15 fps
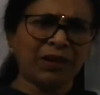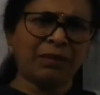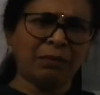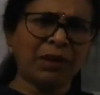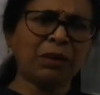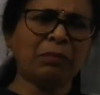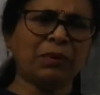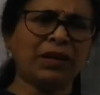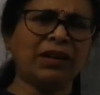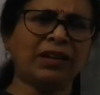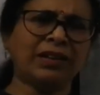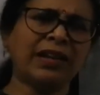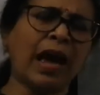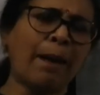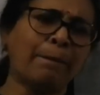Maybe
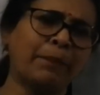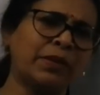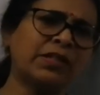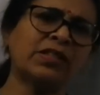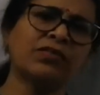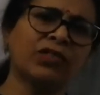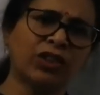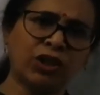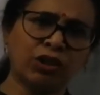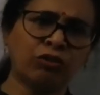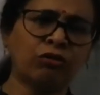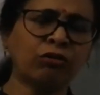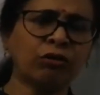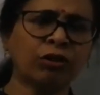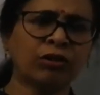it happens with
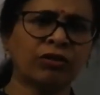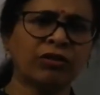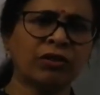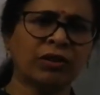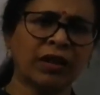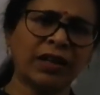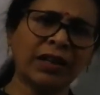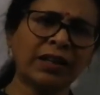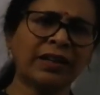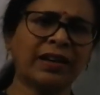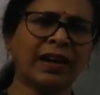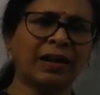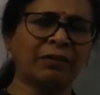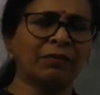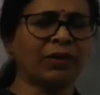you
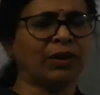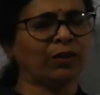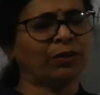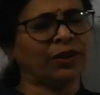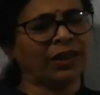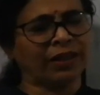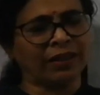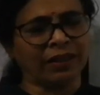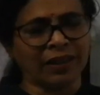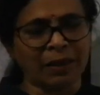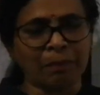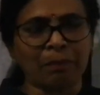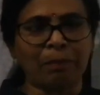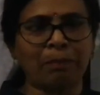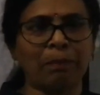anytime when you're taking
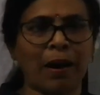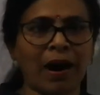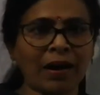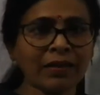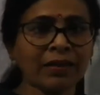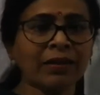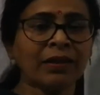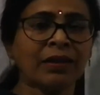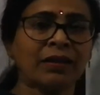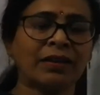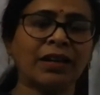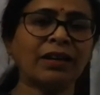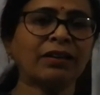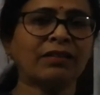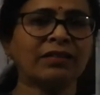the bath,
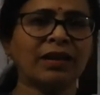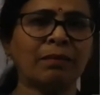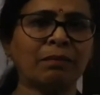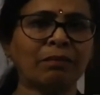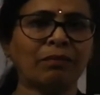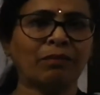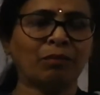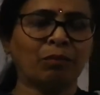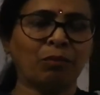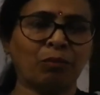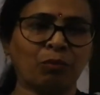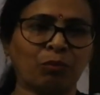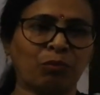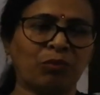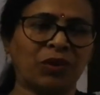that some
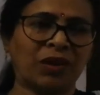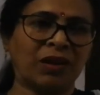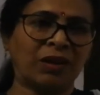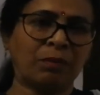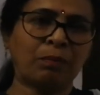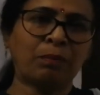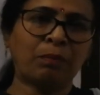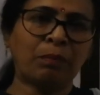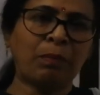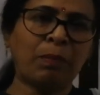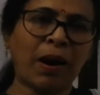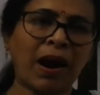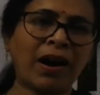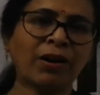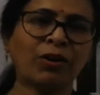
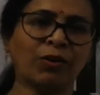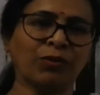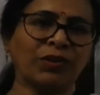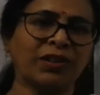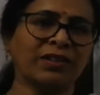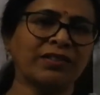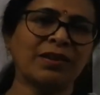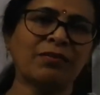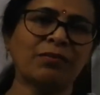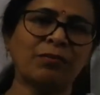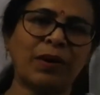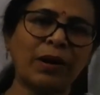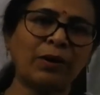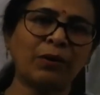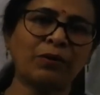part of
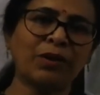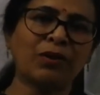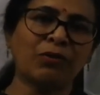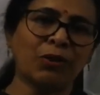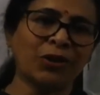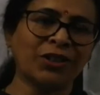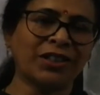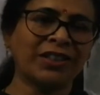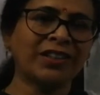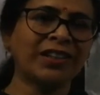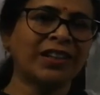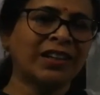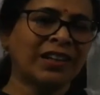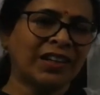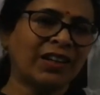the water
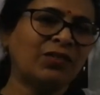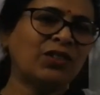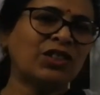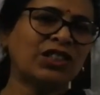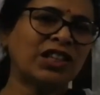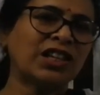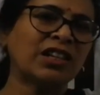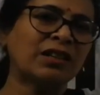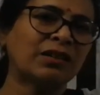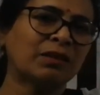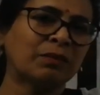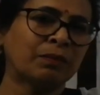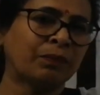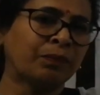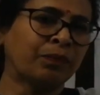in which
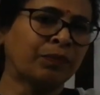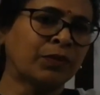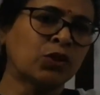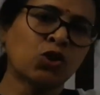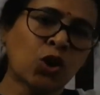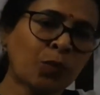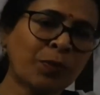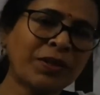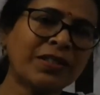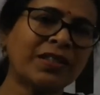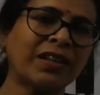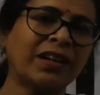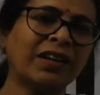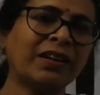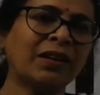the soap is
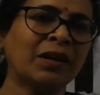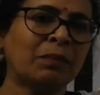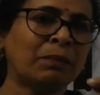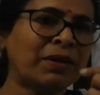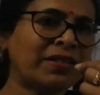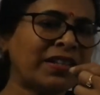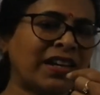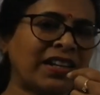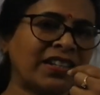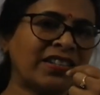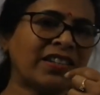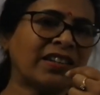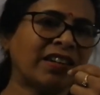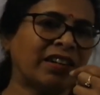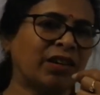there must
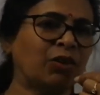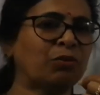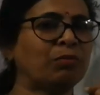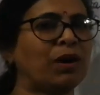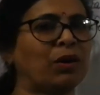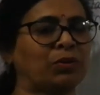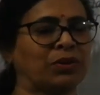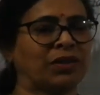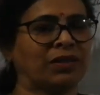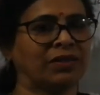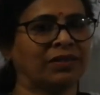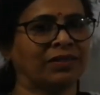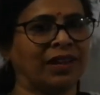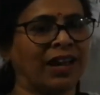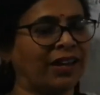enter in your mouth.
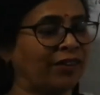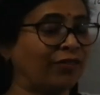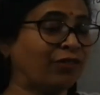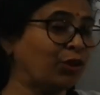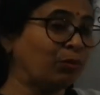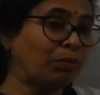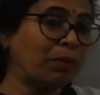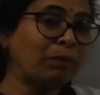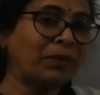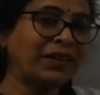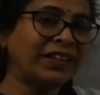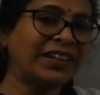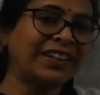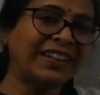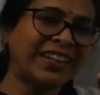And if you remember,
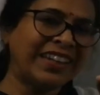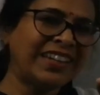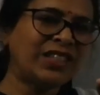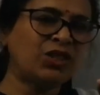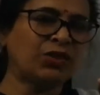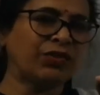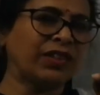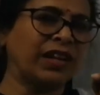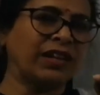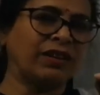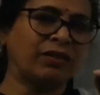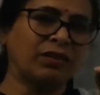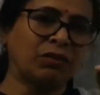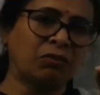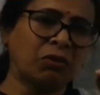the taste of
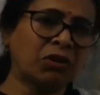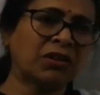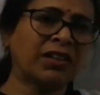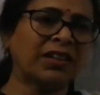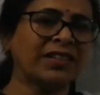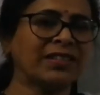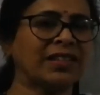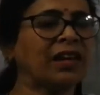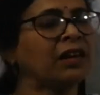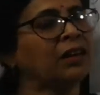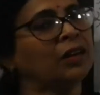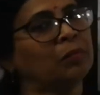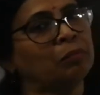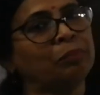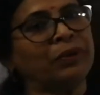that water is the
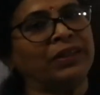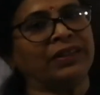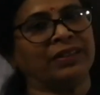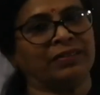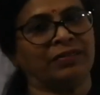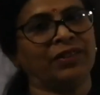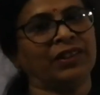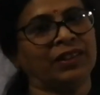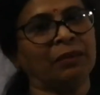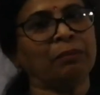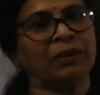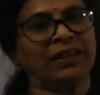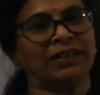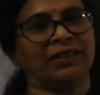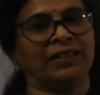bitter, with the
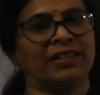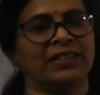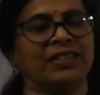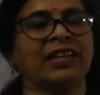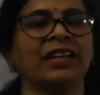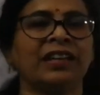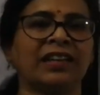bitterness.